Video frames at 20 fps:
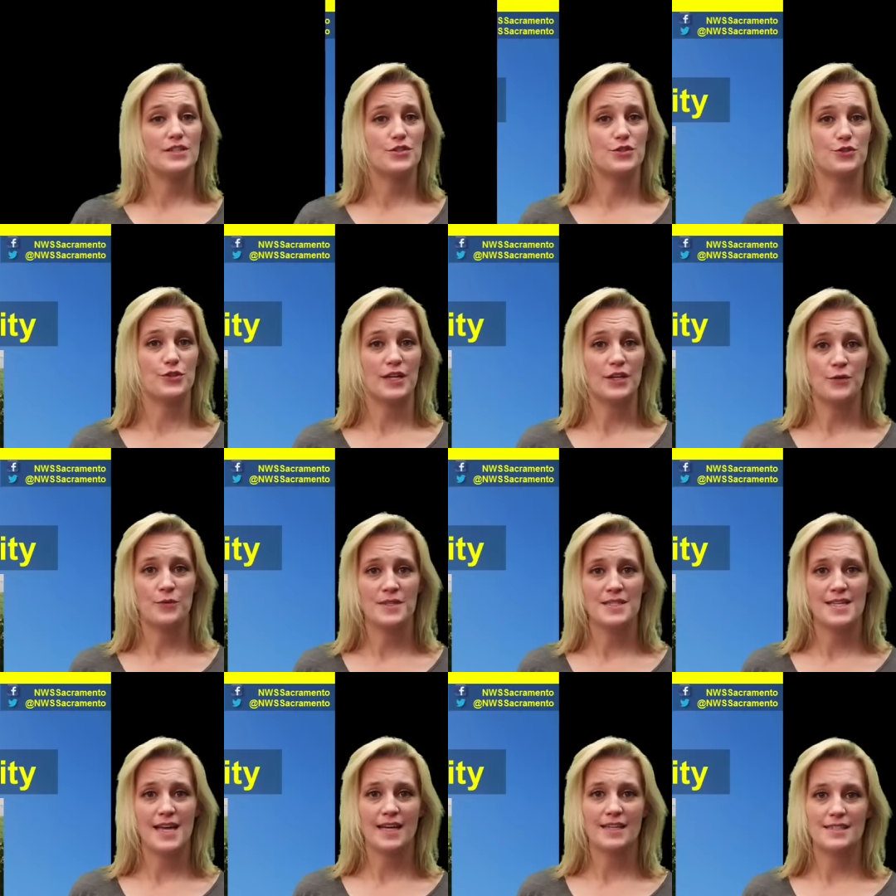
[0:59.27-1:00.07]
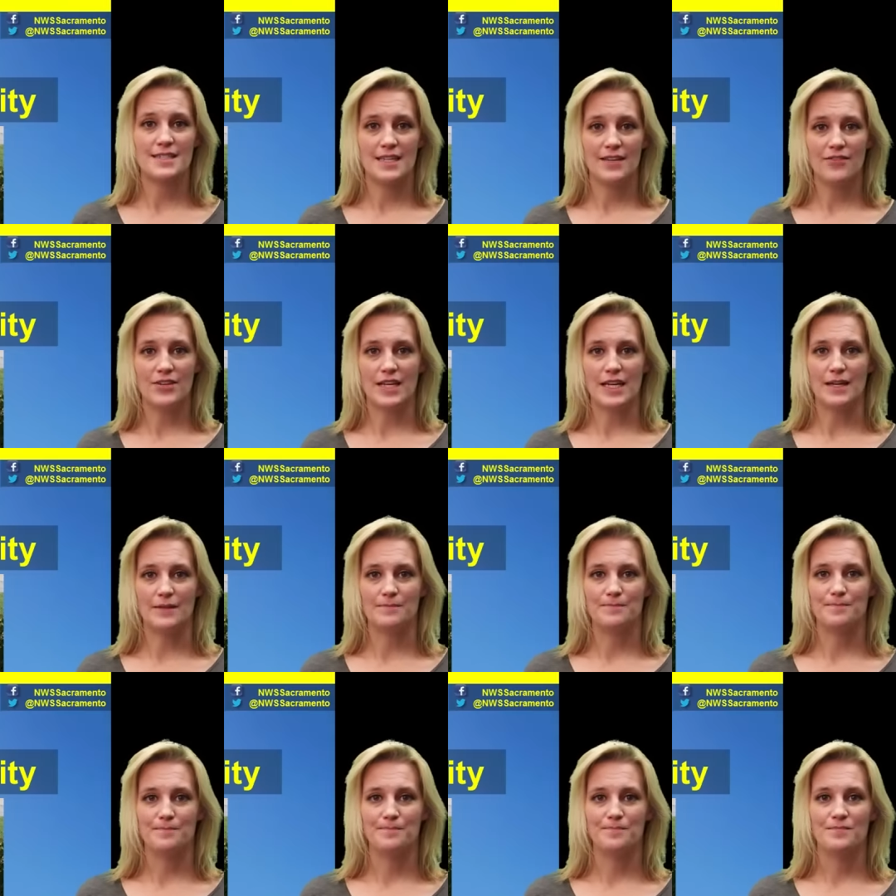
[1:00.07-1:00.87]
strenuous activity.
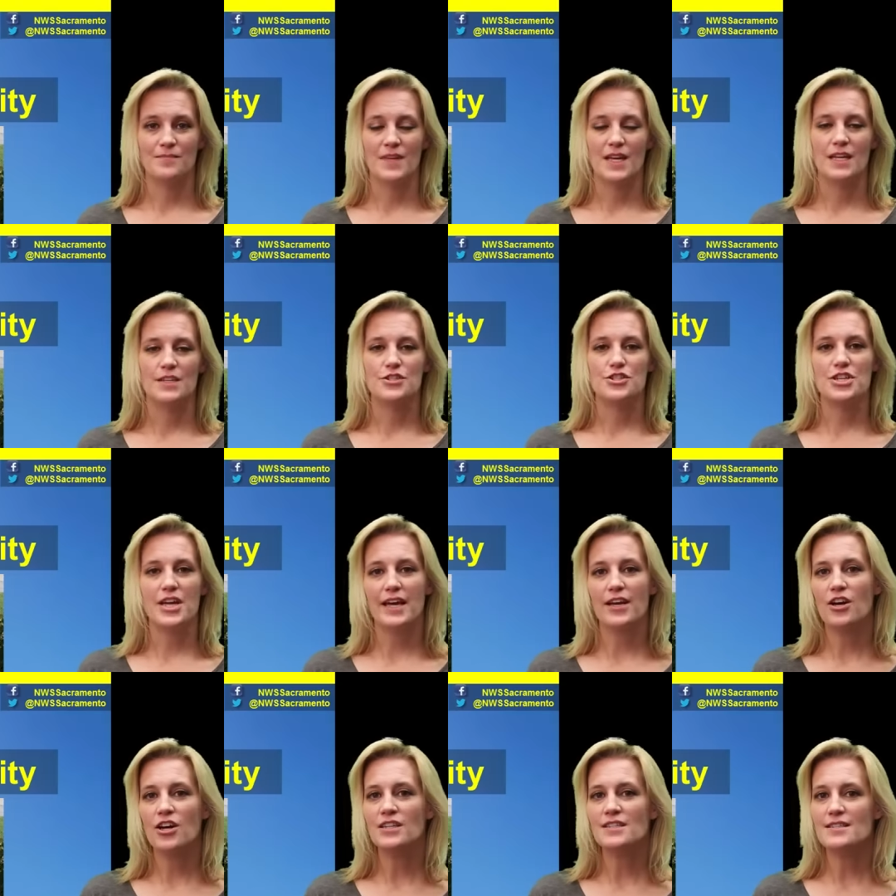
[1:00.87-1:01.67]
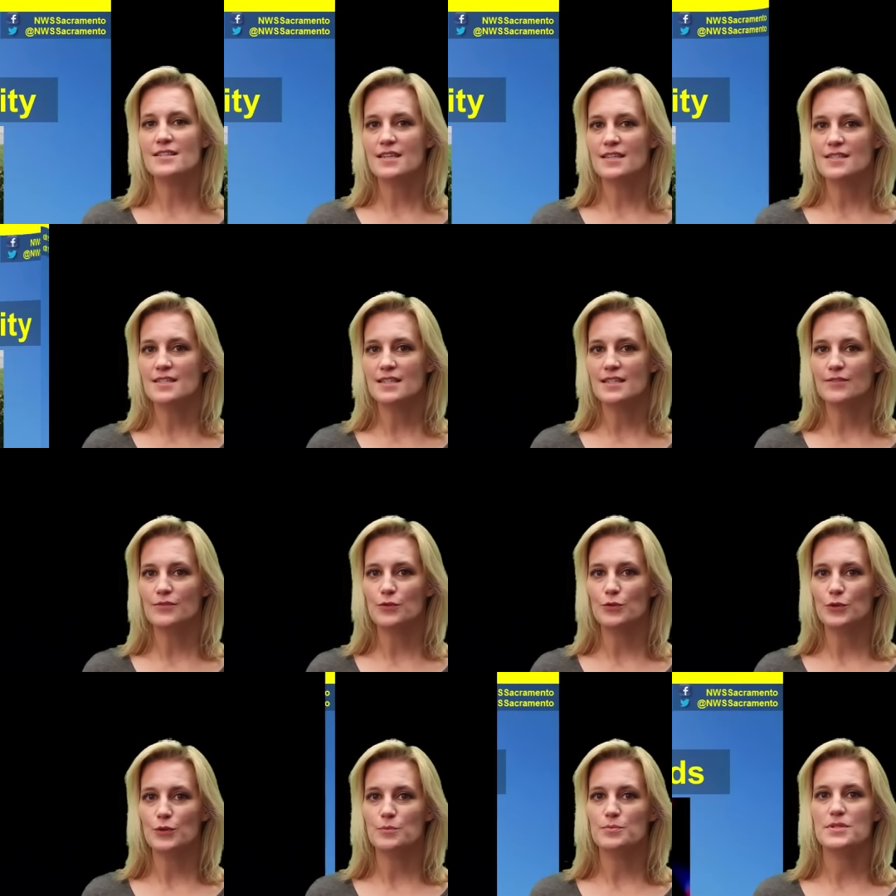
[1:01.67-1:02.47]
Check on sensitive
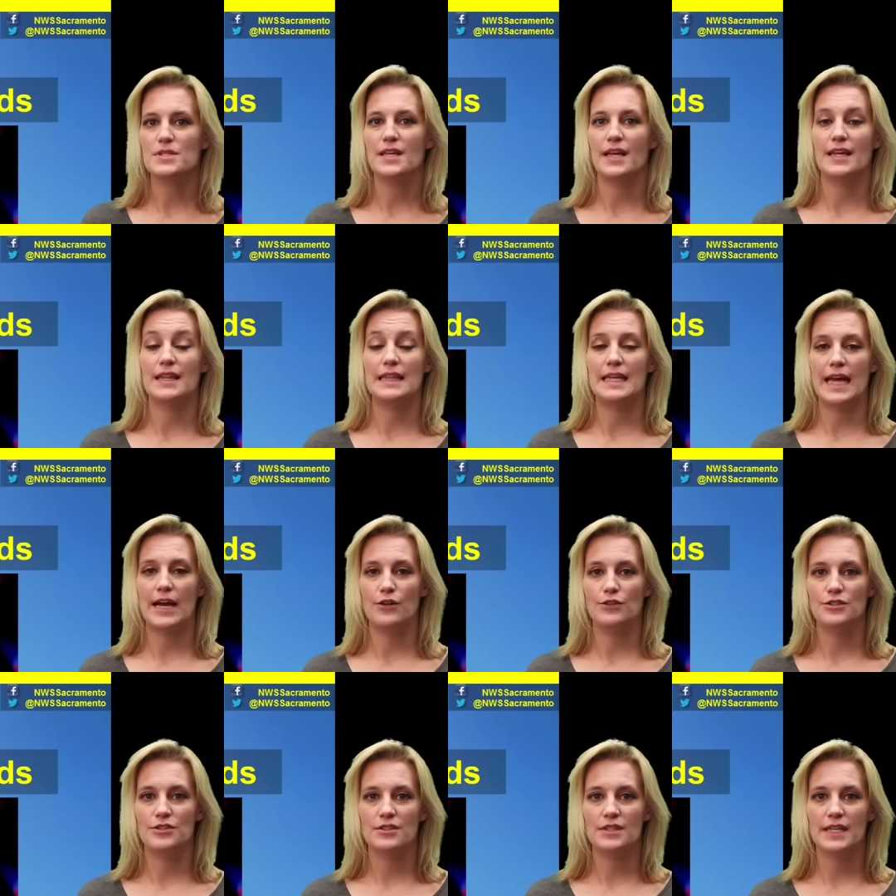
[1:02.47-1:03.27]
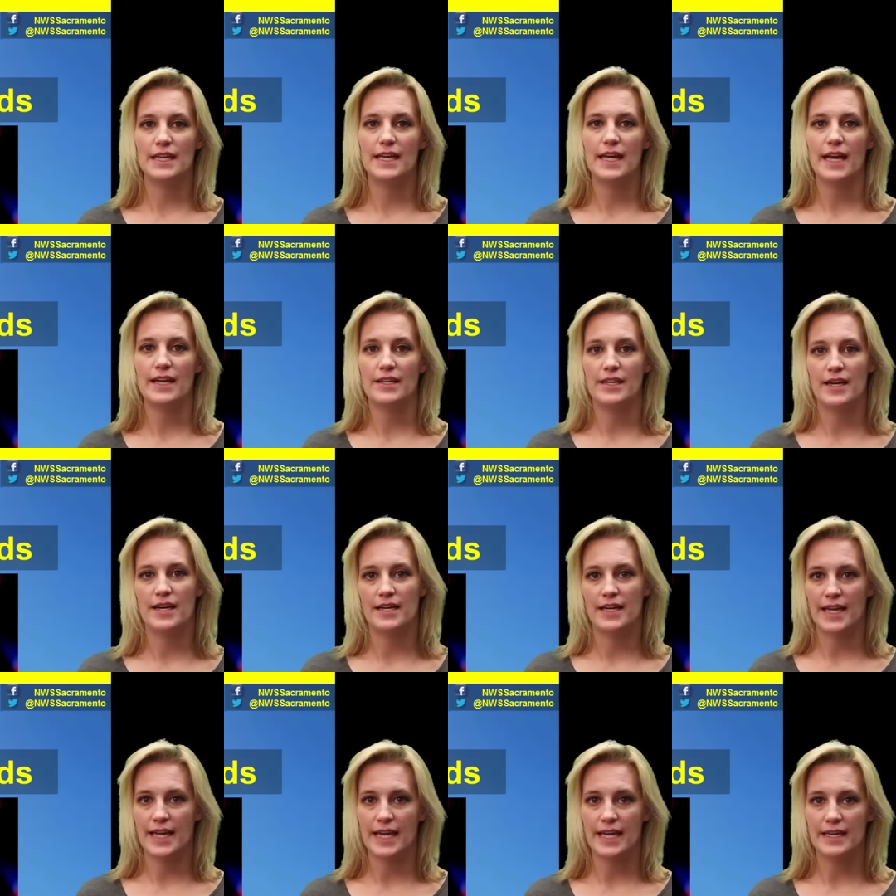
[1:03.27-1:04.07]
groups like the elderly and
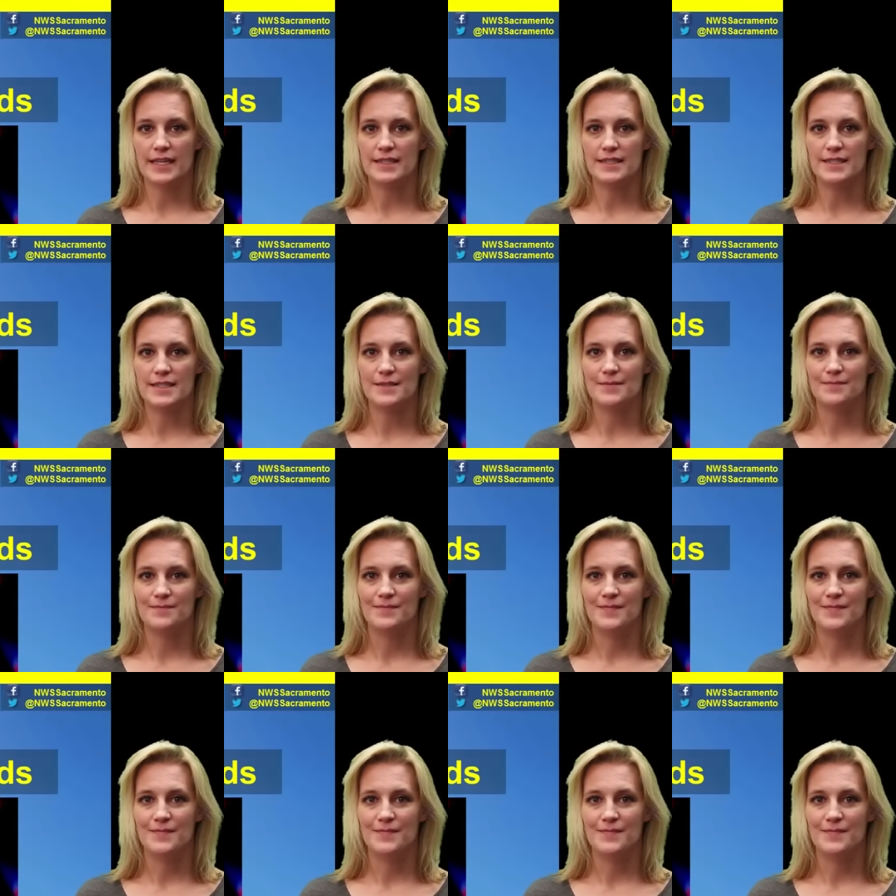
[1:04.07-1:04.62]
young kids.